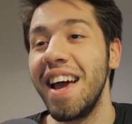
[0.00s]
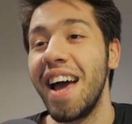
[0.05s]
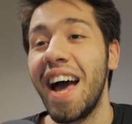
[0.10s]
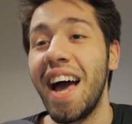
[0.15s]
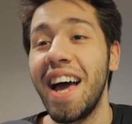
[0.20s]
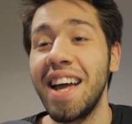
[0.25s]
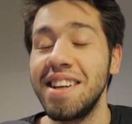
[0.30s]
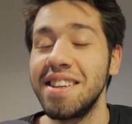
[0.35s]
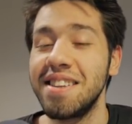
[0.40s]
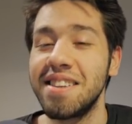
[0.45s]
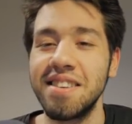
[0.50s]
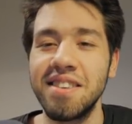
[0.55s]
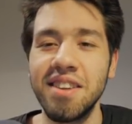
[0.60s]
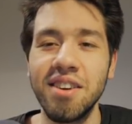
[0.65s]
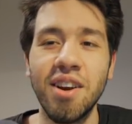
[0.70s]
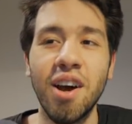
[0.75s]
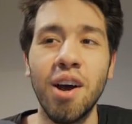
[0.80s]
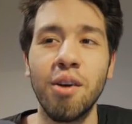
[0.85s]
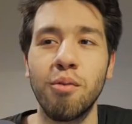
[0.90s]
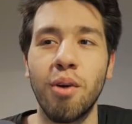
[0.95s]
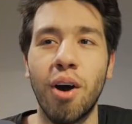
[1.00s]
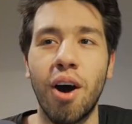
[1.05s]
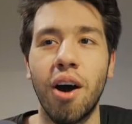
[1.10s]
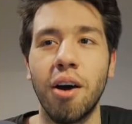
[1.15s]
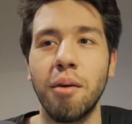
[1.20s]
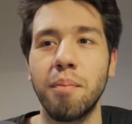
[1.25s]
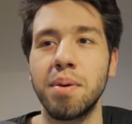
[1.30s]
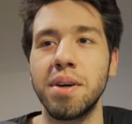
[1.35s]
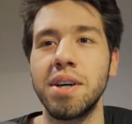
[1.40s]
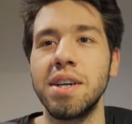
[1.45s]
And they're not
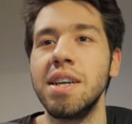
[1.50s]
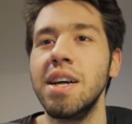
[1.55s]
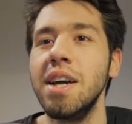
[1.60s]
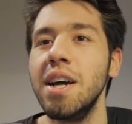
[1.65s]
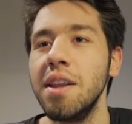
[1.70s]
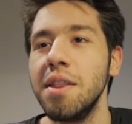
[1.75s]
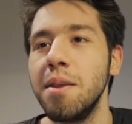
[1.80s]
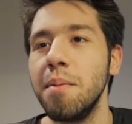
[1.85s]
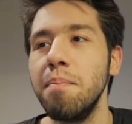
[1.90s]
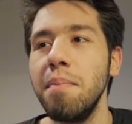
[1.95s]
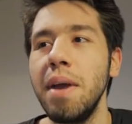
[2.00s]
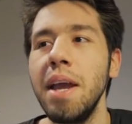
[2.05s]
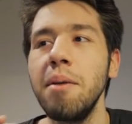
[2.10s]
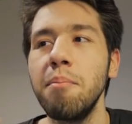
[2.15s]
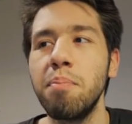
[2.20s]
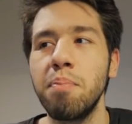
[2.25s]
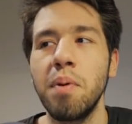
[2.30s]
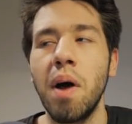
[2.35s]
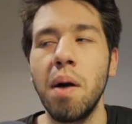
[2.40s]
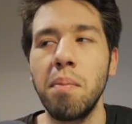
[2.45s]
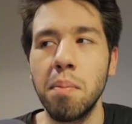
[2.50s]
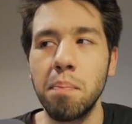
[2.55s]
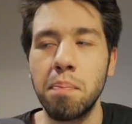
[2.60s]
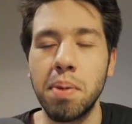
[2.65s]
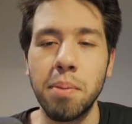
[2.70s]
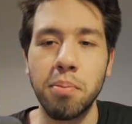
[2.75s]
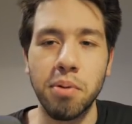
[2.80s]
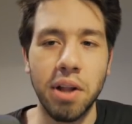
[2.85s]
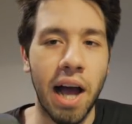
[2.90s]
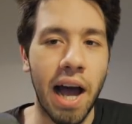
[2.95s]
wrong, but the main problem
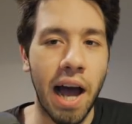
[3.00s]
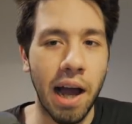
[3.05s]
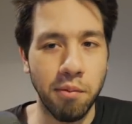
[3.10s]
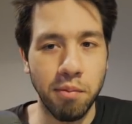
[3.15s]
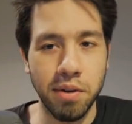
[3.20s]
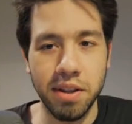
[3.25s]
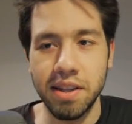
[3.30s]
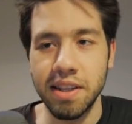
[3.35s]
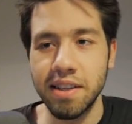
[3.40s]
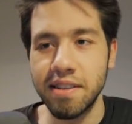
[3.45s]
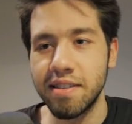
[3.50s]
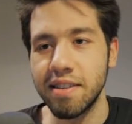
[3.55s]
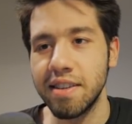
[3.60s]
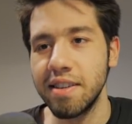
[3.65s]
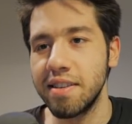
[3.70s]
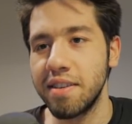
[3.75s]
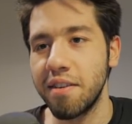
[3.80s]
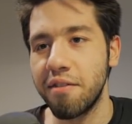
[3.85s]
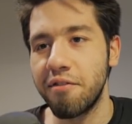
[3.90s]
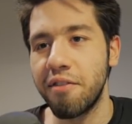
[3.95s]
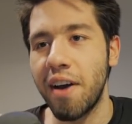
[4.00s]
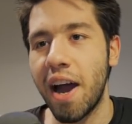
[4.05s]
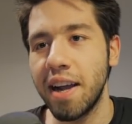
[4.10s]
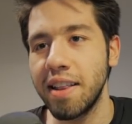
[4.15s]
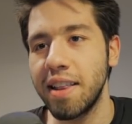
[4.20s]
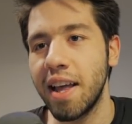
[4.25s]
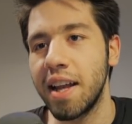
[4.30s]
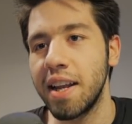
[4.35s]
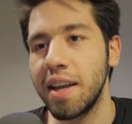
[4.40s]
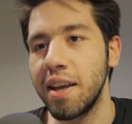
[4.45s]
people had with this is the
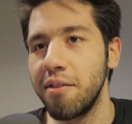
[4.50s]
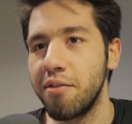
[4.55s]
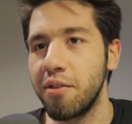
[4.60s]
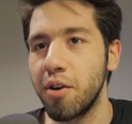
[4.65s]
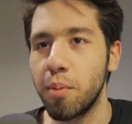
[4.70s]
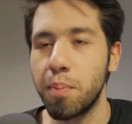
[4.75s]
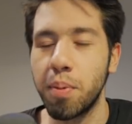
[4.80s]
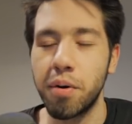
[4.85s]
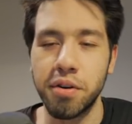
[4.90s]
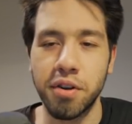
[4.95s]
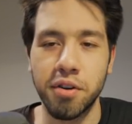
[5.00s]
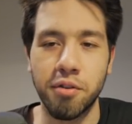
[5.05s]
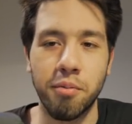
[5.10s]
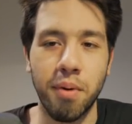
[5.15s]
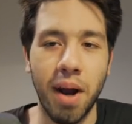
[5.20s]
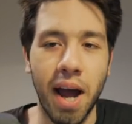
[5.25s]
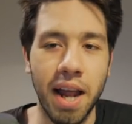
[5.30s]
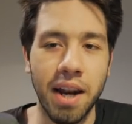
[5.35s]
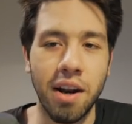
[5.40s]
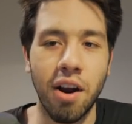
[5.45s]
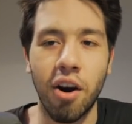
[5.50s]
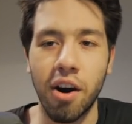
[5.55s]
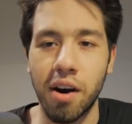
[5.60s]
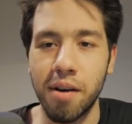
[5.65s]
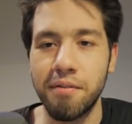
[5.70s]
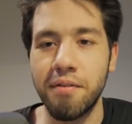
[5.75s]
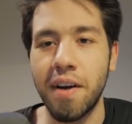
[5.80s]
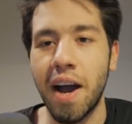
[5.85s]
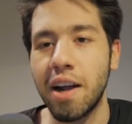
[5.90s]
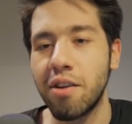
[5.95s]
fact that if your opponent ran
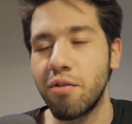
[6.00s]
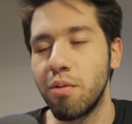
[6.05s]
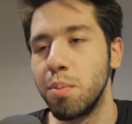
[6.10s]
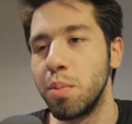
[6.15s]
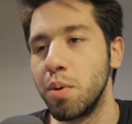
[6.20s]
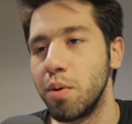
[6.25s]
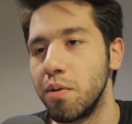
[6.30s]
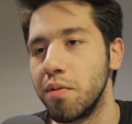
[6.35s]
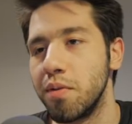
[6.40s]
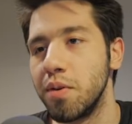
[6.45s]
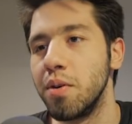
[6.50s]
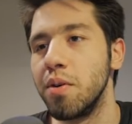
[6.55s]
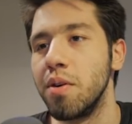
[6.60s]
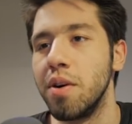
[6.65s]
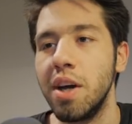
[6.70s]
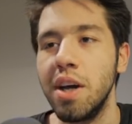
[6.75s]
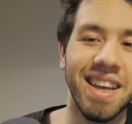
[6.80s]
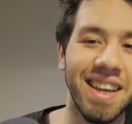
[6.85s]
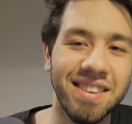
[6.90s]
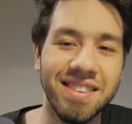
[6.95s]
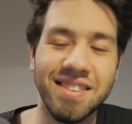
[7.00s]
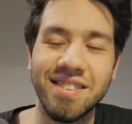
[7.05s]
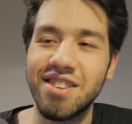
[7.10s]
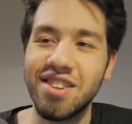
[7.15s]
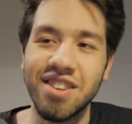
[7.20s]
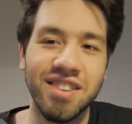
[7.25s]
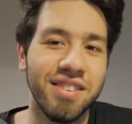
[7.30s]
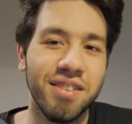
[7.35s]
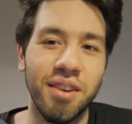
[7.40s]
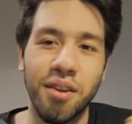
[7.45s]
artifact removal, it's
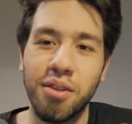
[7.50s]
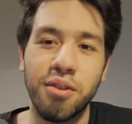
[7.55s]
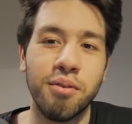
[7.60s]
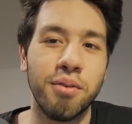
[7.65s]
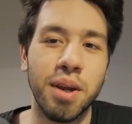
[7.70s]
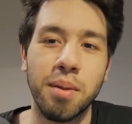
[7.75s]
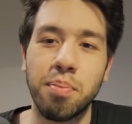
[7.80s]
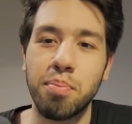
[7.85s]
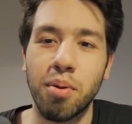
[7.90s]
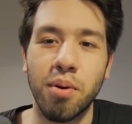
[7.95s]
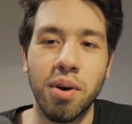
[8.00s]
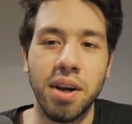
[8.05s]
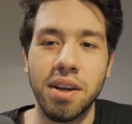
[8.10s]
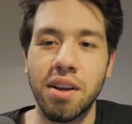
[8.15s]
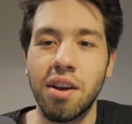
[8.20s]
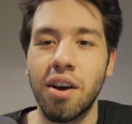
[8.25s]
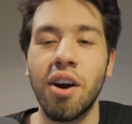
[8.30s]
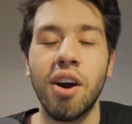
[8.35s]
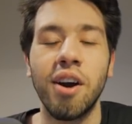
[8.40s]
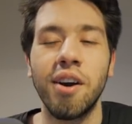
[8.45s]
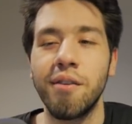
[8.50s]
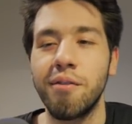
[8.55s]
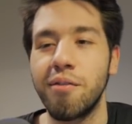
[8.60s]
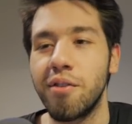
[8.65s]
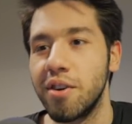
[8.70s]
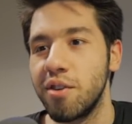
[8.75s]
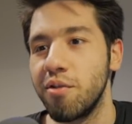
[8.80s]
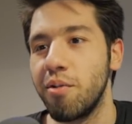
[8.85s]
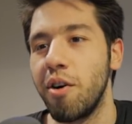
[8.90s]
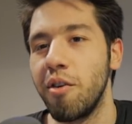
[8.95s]
just a 3-point card
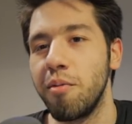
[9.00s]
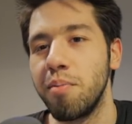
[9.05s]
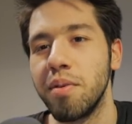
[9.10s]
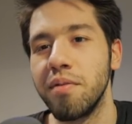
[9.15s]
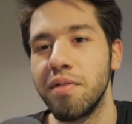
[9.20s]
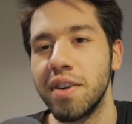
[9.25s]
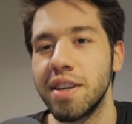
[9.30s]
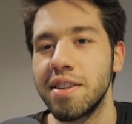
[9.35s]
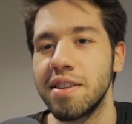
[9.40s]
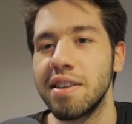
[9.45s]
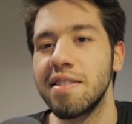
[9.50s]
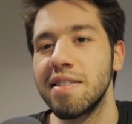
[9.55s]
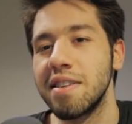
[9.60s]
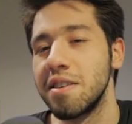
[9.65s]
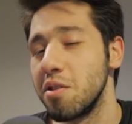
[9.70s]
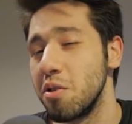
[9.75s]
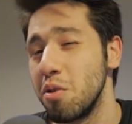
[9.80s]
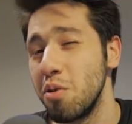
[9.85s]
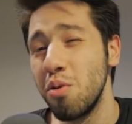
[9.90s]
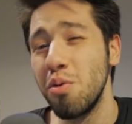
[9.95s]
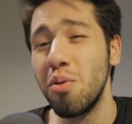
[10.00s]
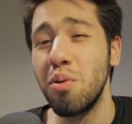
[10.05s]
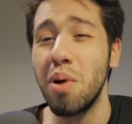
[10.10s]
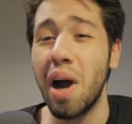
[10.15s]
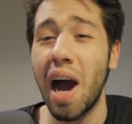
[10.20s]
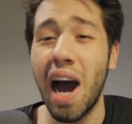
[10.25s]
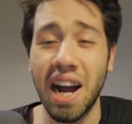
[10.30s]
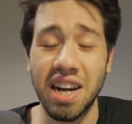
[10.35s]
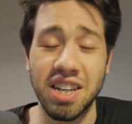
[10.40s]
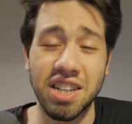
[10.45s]
for 12 provisions, and
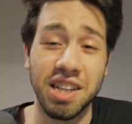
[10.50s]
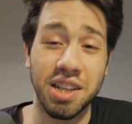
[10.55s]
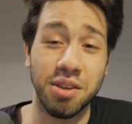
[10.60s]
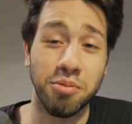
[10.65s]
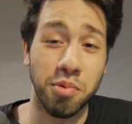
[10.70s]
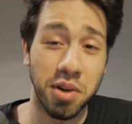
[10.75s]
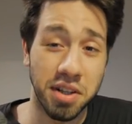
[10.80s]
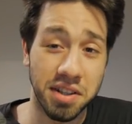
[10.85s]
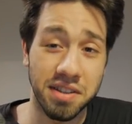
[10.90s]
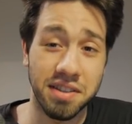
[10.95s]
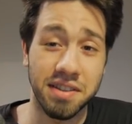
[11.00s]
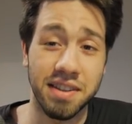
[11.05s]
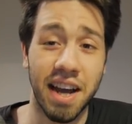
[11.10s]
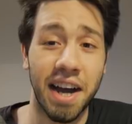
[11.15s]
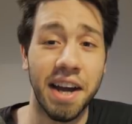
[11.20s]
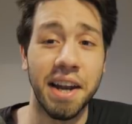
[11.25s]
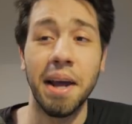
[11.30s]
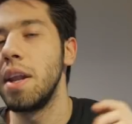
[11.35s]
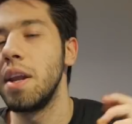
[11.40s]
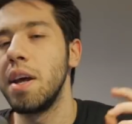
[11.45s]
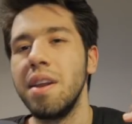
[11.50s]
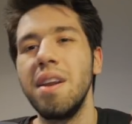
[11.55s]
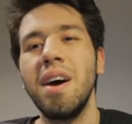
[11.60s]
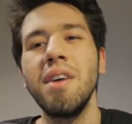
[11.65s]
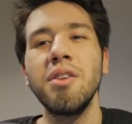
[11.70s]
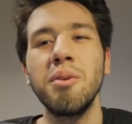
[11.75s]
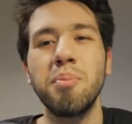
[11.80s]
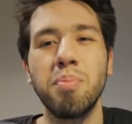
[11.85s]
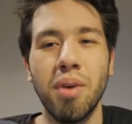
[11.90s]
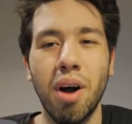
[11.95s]
who actually wants that? And
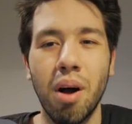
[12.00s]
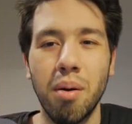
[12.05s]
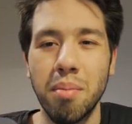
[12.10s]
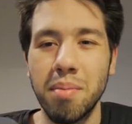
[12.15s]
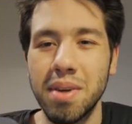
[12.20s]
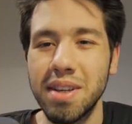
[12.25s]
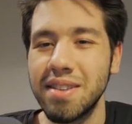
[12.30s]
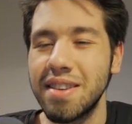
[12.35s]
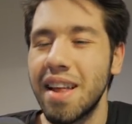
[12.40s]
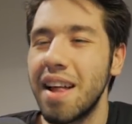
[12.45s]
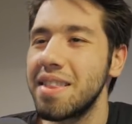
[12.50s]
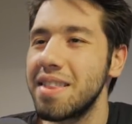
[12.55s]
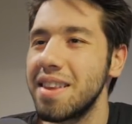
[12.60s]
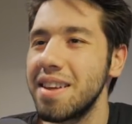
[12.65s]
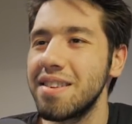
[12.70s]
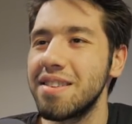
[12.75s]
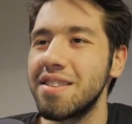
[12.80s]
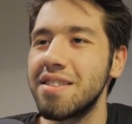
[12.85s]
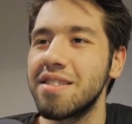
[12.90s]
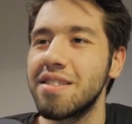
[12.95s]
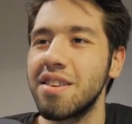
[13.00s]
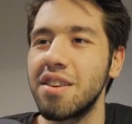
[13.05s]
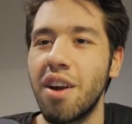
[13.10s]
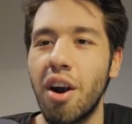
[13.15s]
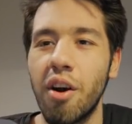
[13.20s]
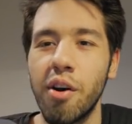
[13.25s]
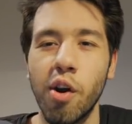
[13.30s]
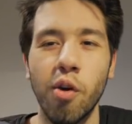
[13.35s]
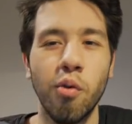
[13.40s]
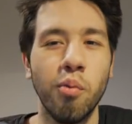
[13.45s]
another problem is that this
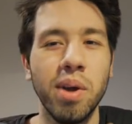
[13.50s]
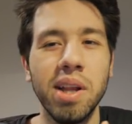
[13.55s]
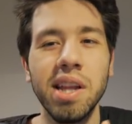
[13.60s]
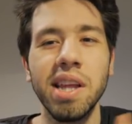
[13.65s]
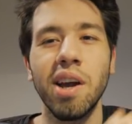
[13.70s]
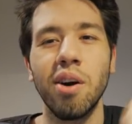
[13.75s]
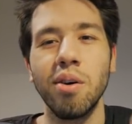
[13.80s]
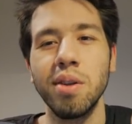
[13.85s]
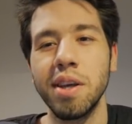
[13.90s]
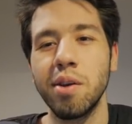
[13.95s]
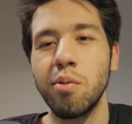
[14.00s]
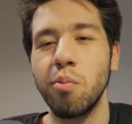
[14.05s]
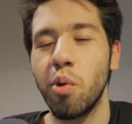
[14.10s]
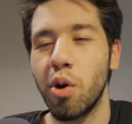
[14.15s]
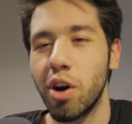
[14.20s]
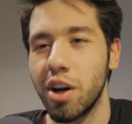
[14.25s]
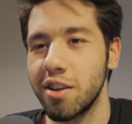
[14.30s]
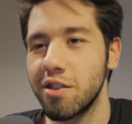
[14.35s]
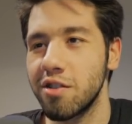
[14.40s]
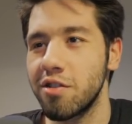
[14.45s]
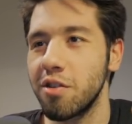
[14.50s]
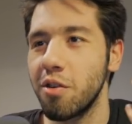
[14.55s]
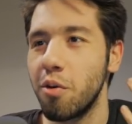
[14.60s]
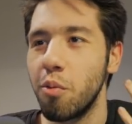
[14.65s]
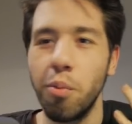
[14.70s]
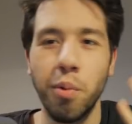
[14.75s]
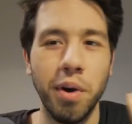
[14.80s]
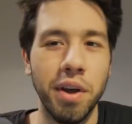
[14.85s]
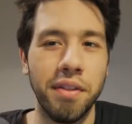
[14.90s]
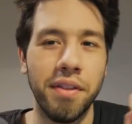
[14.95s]
scenario really only works
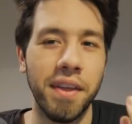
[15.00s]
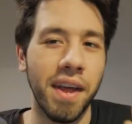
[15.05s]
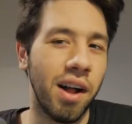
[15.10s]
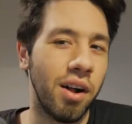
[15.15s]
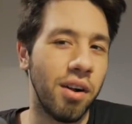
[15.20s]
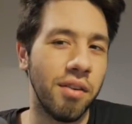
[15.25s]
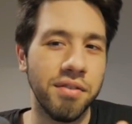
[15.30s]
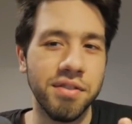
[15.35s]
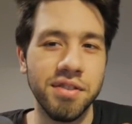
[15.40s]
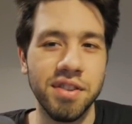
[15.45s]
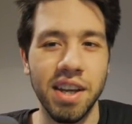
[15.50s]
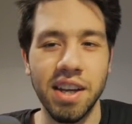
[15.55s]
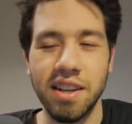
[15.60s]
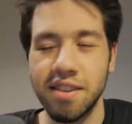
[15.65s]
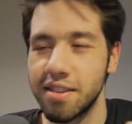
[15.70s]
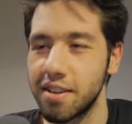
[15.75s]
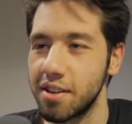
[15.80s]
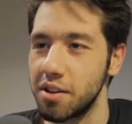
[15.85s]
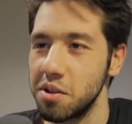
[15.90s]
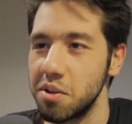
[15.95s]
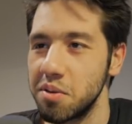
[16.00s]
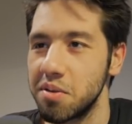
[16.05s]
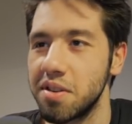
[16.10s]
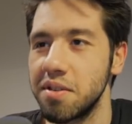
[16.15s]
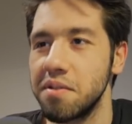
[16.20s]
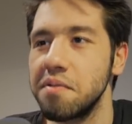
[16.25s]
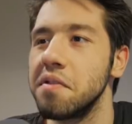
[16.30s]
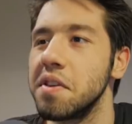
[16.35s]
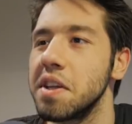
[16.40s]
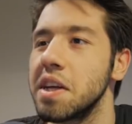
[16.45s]
with elves
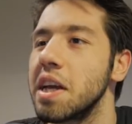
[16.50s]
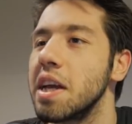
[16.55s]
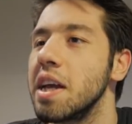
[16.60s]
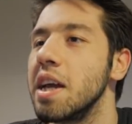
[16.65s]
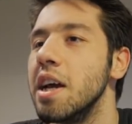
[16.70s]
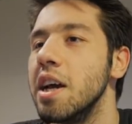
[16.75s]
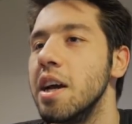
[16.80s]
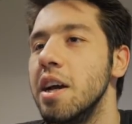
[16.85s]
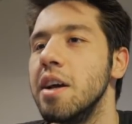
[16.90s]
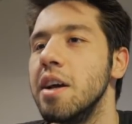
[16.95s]
exclusively.